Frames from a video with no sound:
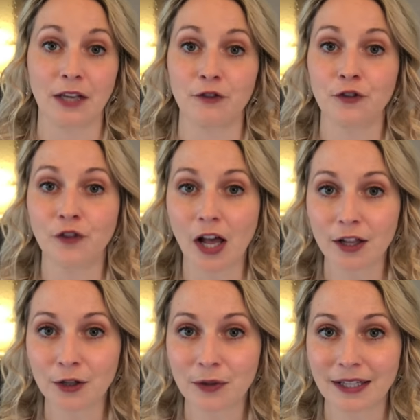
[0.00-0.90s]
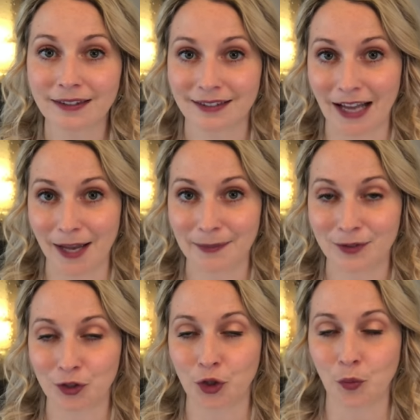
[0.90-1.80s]
If you follow these
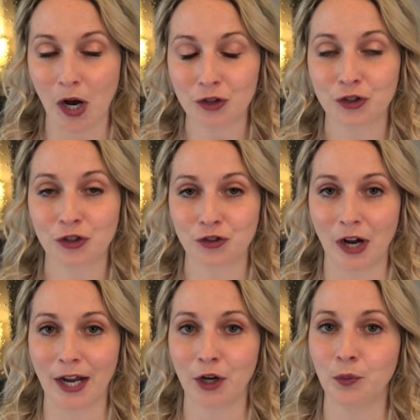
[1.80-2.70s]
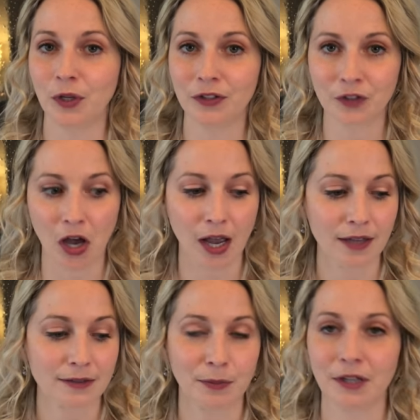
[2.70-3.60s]
steps, your washer and dryer will
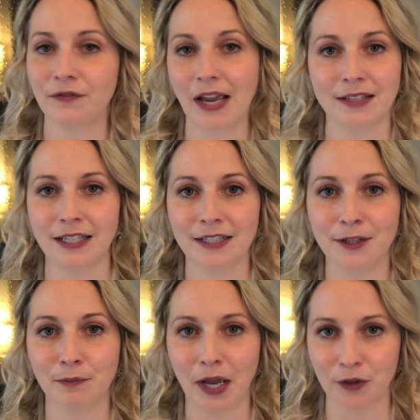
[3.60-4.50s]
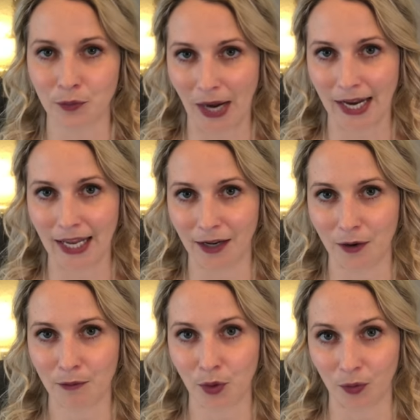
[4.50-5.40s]
not be affected by the ragging
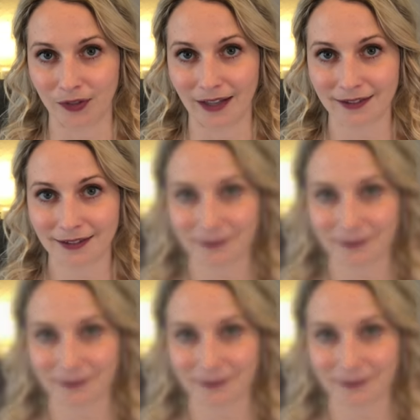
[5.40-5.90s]
process.